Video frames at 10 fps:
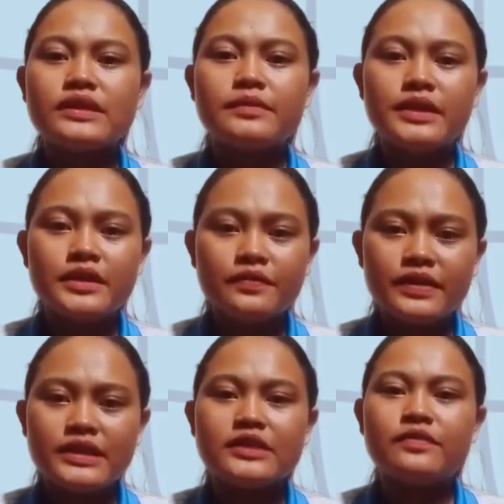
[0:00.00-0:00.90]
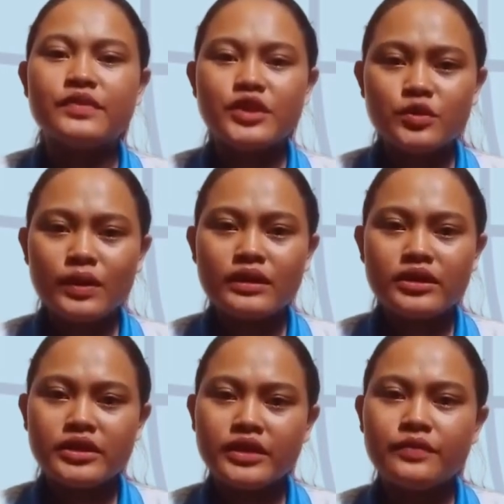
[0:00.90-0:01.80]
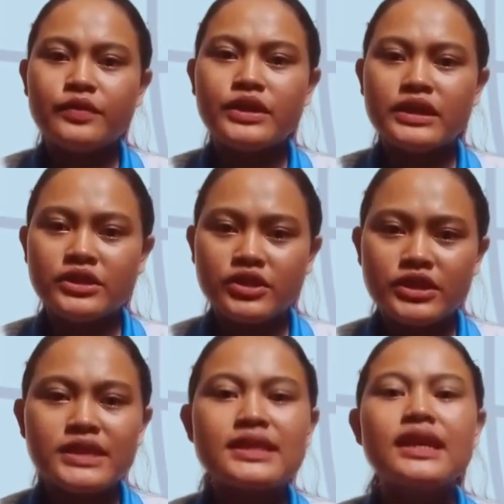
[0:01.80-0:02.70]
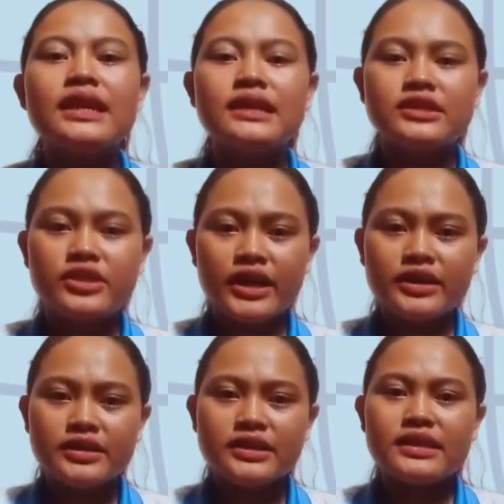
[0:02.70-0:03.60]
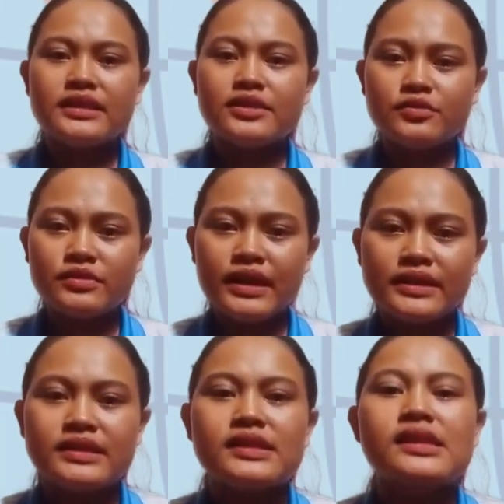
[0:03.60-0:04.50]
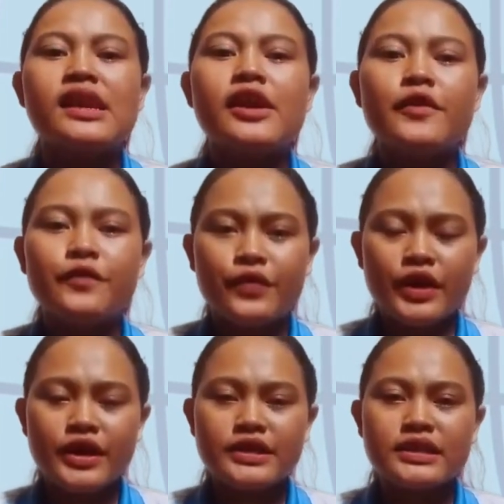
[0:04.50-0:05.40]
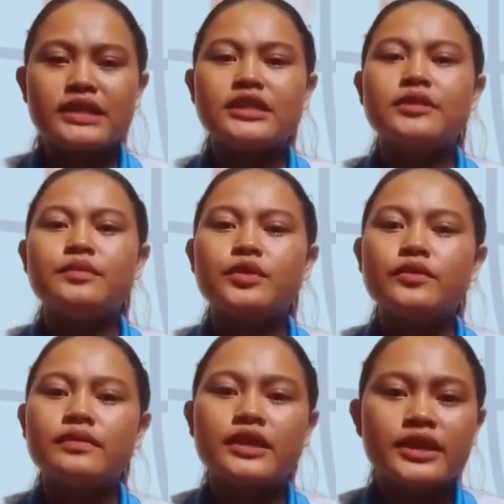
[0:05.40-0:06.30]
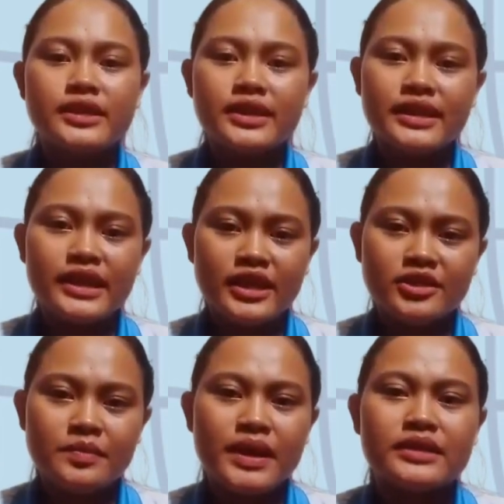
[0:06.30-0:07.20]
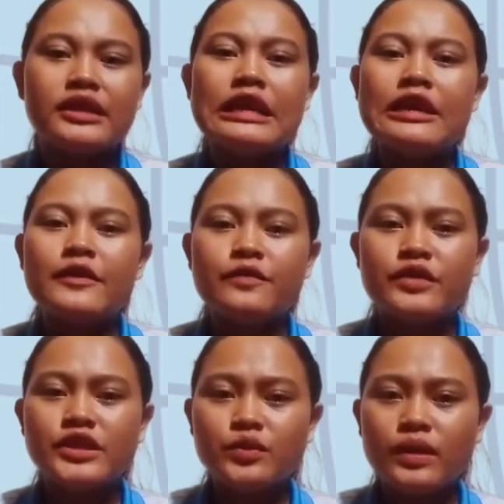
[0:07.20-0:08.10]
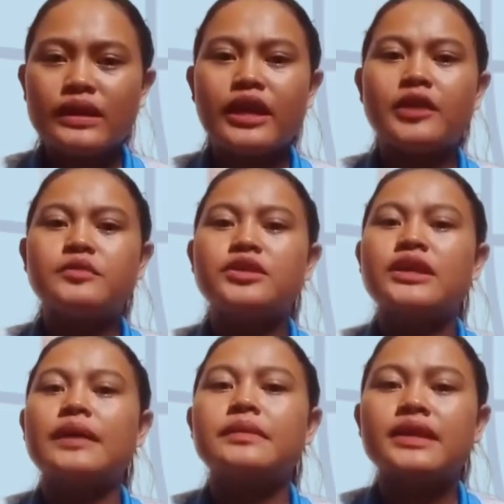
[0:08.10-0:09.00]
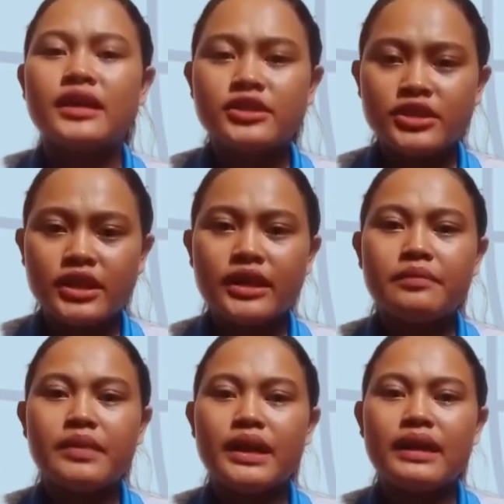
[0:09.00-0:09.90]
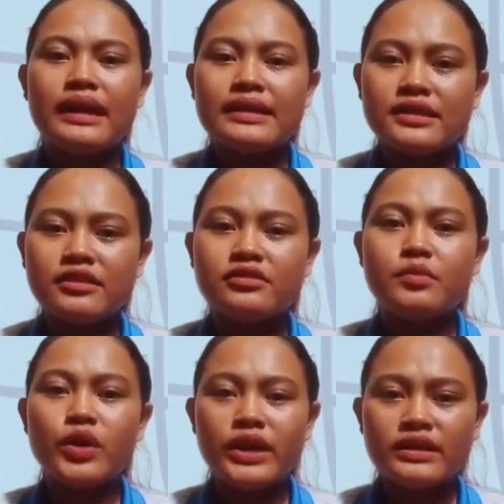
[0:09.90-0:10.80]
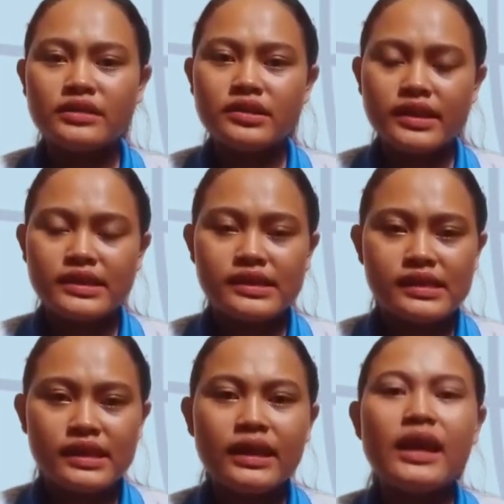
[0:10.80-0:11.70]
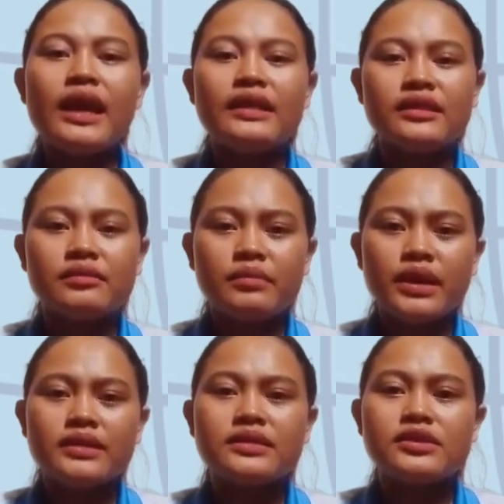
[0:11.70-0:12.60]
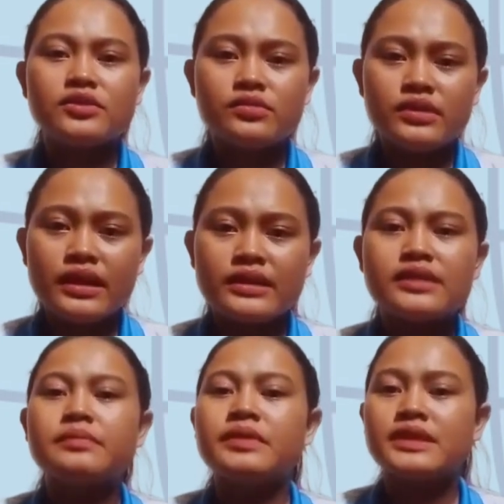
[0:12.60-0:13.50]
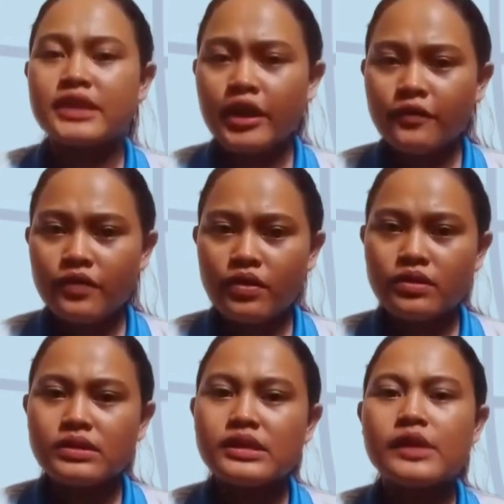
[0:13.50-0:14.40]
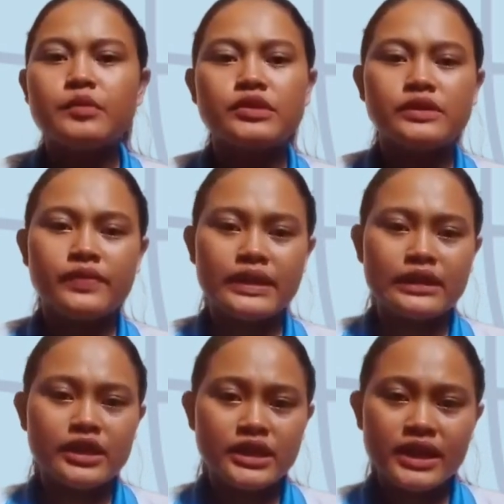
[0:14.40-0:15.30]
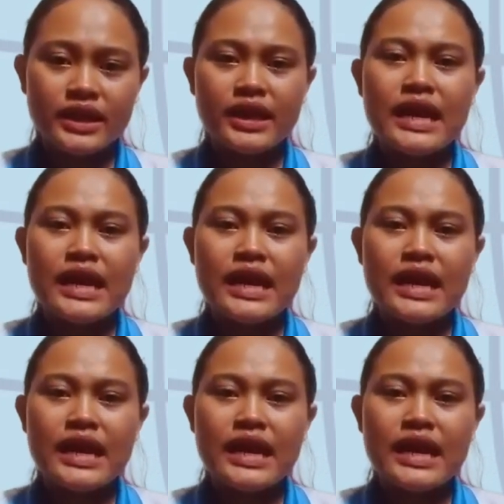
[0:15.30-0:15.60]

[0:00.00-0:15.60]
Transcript: the benefits of visual learning for teachers, trainers, and students. First is improved learner engagement. Visual capture attention and make lessons more interesting that makes students stay focused and motivate learning.